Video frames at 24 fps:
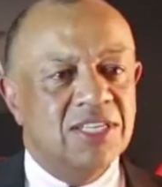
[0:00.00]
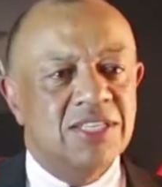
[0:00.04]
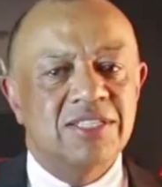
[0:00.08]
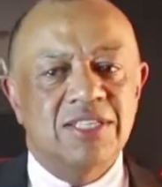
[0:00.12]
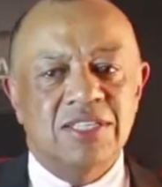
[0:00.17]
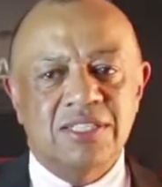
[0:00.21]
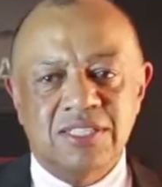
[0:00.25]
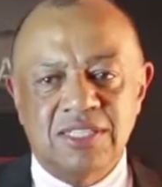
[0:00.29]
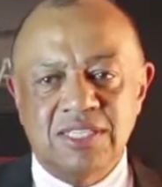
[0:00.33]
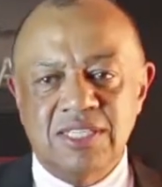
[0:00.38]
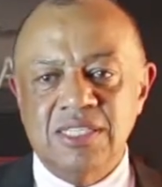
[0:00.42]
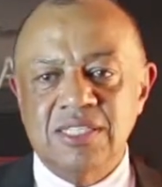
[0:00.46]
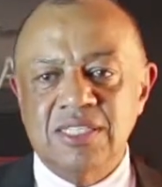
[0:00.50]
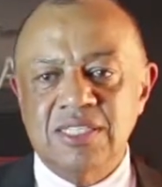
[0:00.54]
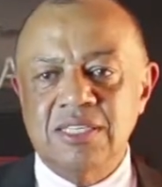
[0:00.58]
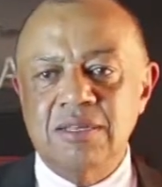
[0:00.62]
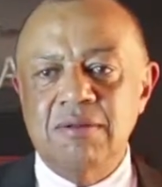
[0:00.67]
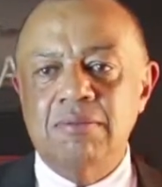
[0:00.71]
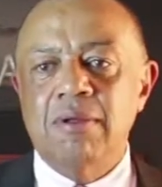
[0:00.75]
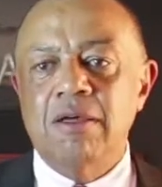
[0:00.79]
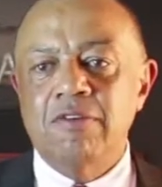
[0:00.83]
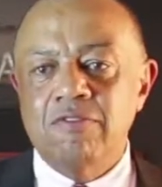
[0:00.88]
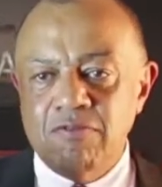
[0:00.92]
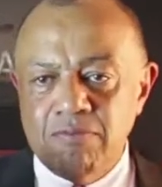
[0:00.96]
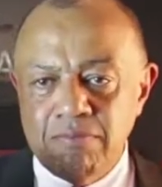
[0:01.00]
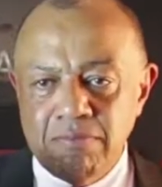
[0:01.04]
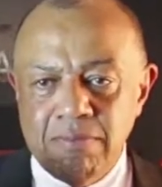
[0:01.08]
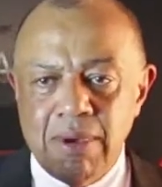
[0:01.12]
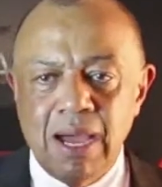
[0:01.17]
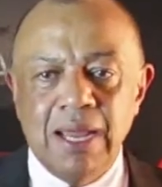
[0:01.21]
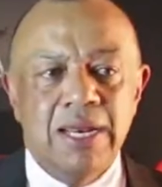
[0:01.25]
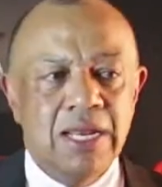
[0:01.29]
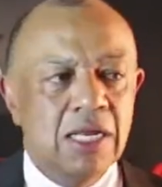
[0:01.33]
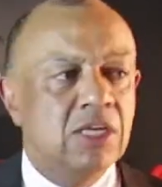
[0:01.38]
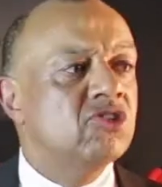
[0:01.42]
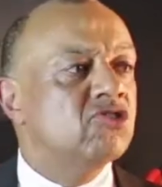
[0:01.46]
is a system of
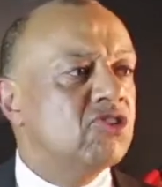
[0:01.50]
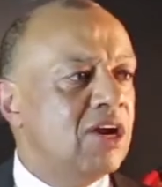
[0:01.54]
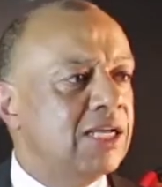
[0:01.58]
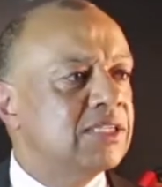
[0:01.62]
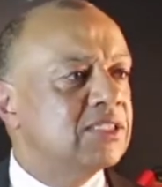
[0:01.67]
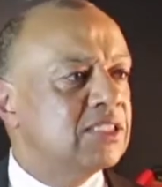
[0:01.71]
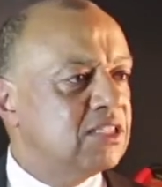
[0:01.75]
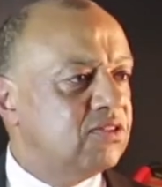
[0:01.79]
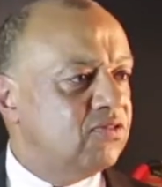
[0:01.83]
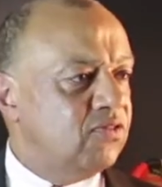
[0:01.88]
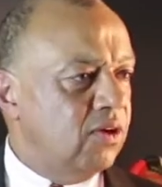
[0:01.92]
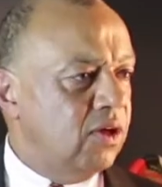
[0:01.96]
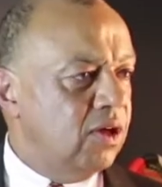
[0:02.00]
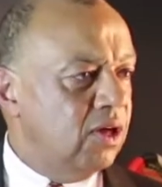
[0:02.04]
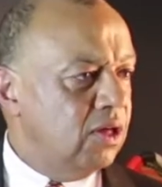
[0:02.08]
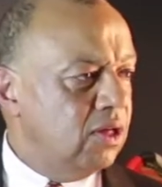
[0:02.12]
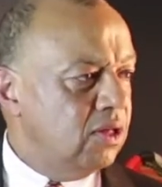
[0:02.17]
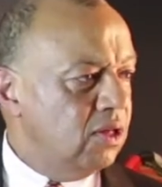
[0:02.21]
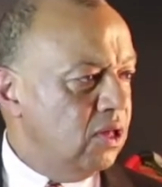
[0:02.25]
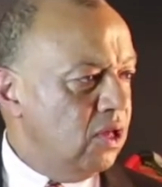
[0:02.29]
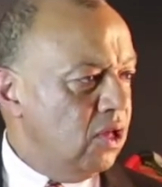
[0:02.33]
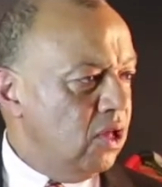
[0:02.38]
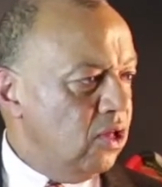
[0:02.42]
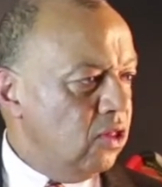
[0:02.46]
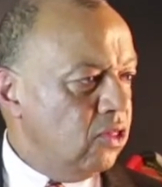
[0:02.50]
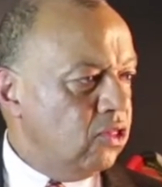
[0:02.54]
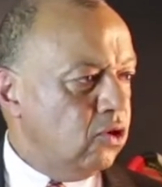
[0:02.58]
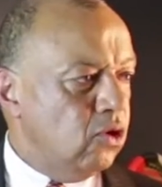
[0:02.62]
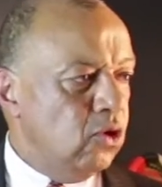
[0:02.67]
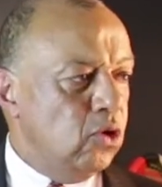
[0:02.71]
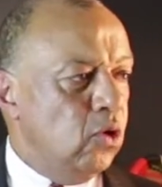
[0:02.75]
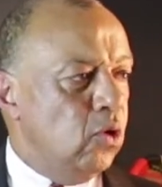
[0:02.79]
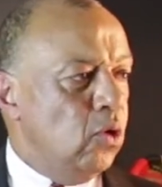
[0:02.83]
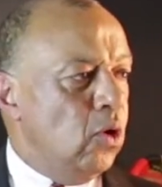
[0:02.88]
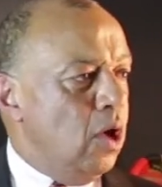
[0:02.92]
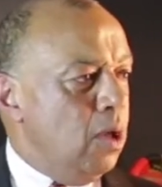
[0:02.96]
money transfer
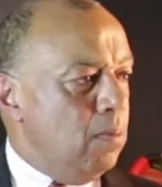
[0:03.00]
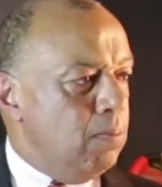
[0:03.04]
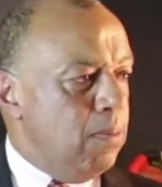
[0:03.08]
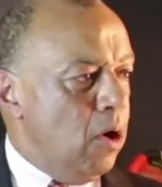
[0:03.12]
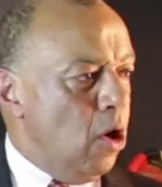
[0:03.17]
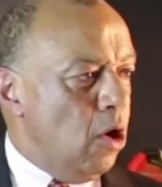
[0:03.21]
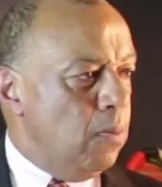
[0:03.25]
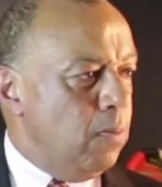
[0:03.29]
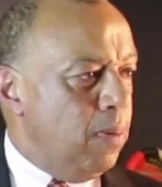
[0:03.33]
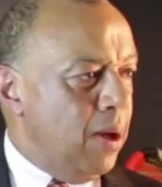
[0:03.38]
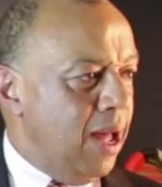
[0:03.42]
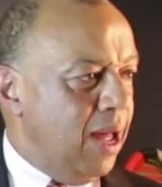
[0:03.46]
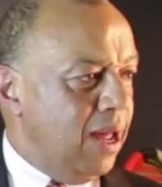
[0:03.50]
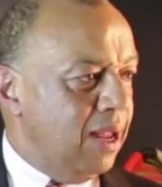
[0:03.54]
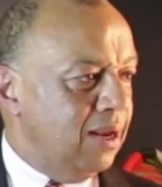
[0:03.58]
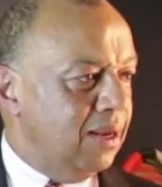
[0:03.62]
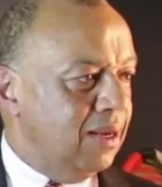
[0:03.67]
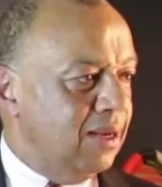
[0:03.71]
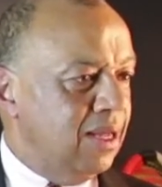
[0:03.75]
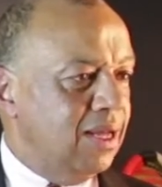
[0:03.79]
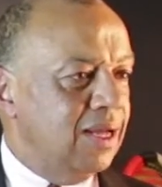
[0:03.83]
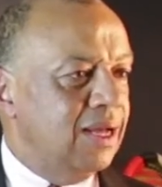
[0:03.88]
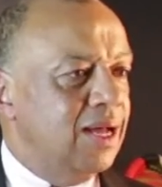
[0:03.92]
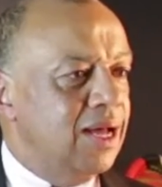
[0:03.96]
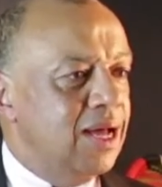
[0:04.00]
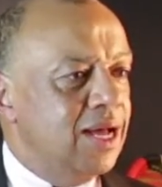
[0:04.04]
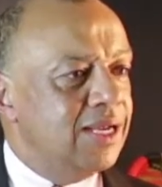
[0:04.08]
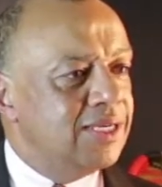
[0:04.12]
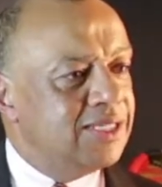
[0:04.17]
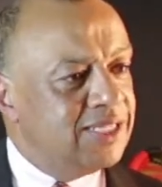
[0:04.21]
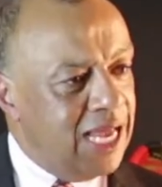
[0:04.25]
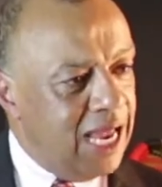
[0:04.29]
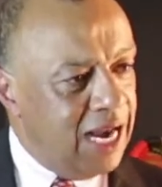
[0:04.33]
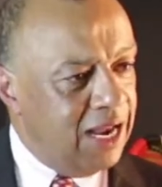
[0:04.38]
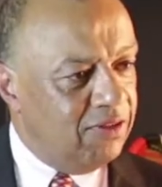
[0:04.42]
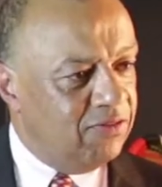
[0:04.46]
through mobile
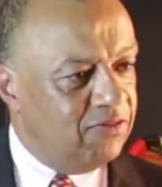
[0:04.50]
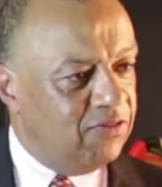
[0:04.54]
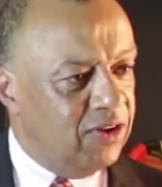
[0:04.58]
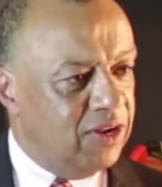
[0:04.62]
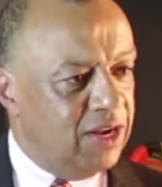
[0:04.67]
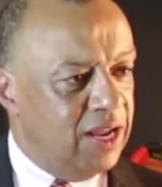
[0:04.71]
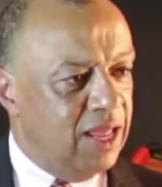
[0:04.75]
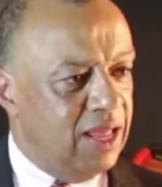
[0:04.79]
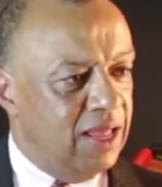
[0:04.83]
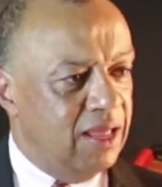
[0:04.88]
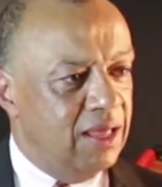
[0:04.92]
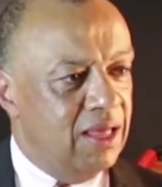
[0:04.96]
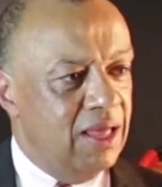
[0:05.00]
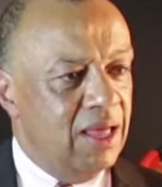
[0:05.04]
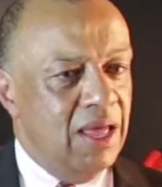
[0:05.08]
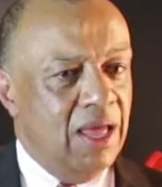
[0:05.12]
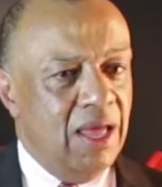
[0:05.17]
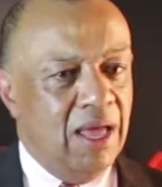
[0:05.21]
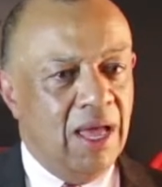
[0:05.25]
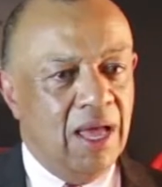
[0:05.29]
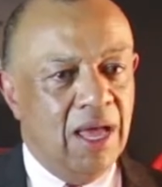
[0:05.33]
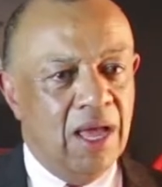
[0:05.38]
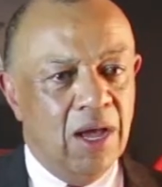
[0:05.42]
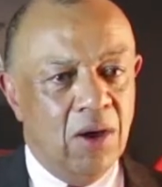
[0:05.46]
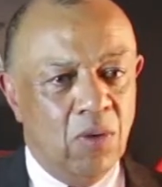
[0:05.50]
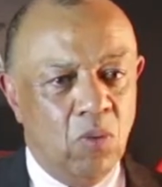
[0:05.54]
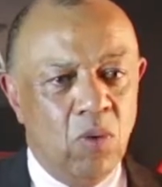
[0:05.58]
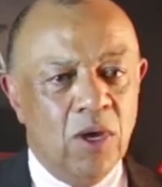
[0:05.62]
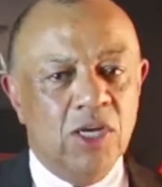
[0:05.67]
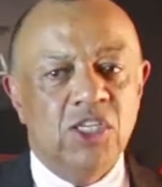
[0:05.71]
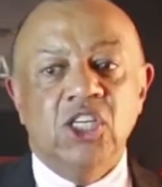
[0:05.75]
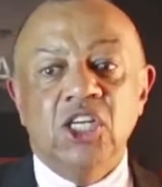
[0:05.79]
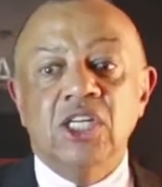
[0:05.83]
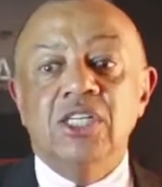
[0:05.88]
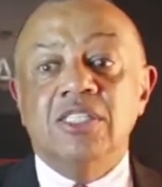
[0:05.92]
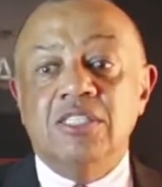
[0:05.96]
telephony
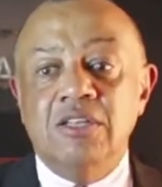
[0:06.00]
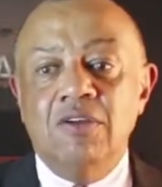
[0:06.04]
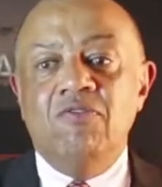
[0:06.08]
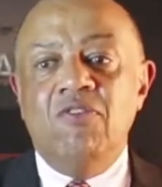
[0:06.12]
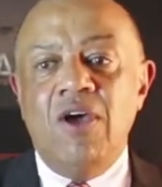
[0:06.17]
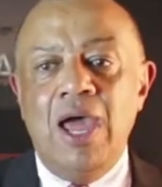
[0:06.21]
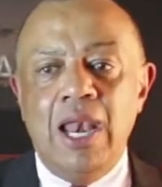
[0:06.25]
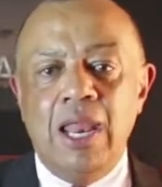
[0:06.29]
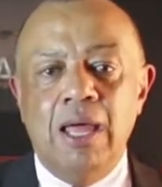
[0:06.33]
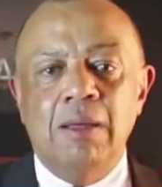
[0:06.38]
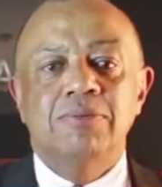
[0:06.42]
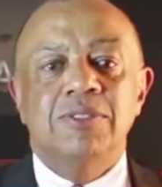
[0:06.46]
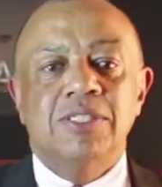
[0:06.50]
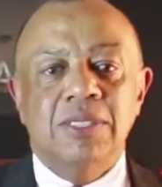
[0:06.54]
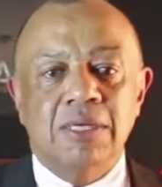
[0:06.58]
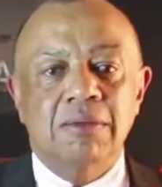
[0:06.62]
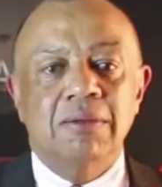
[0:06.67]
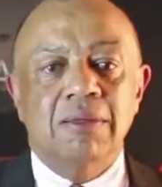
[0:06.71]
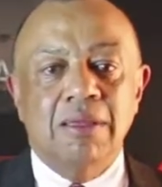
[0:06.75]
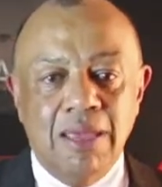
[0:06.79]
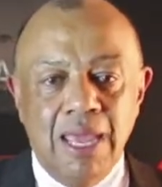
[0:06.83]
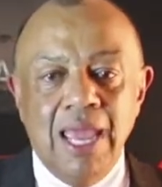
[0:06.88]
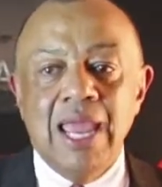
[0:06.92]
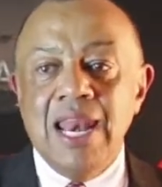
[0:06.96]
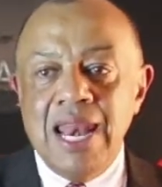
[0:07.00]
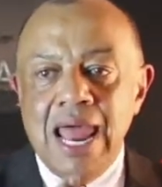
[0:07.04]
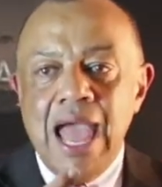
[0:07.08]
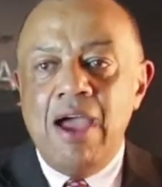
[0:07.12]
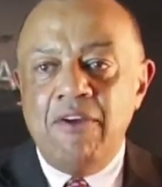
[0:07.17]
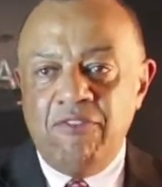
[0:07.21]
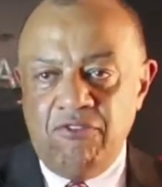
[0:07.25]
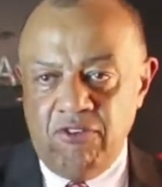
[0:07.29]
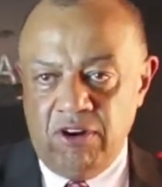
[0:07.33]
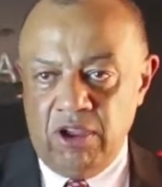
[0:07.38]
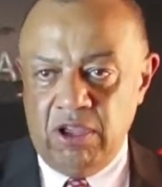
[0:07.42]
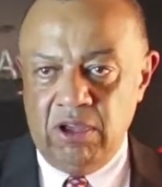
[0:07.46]
which developed in
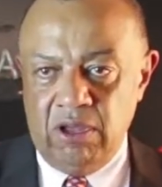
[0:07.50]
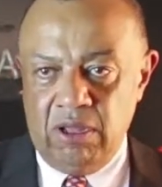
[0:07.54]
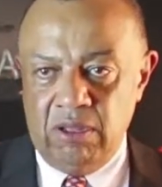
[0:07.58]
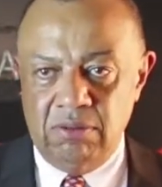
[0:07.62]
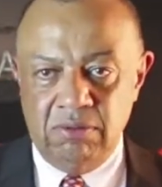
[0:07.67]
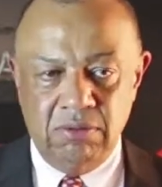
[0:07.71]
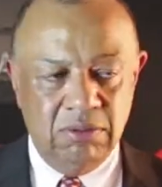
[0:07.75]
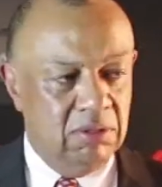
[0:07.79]
Africa,